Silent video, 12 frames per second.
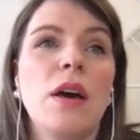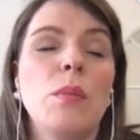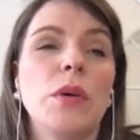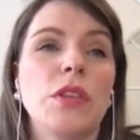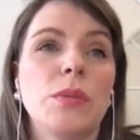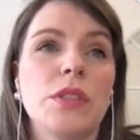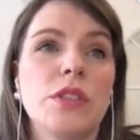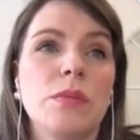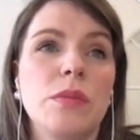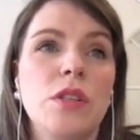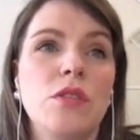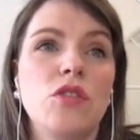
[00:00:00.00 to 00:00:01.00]
but there was some
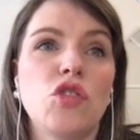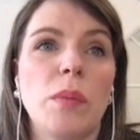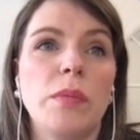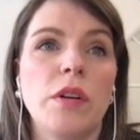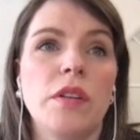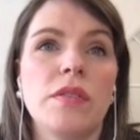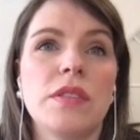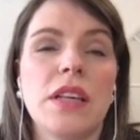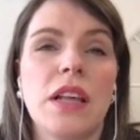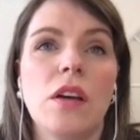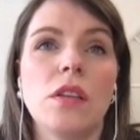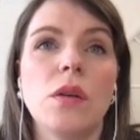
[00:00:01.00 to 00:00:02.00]
huge drop-offs
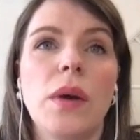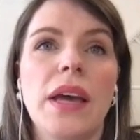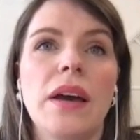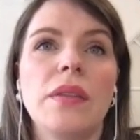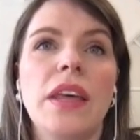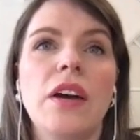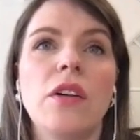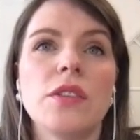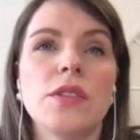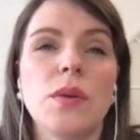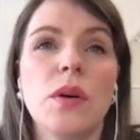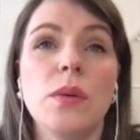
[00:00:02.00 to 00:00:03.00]
along the way and they
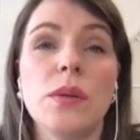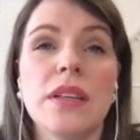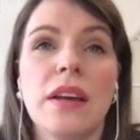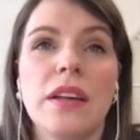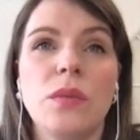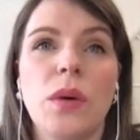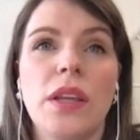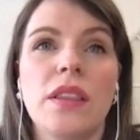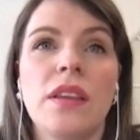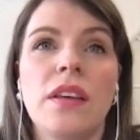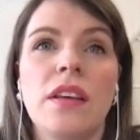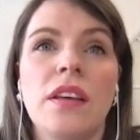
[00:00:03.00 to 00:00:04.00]
also coincide with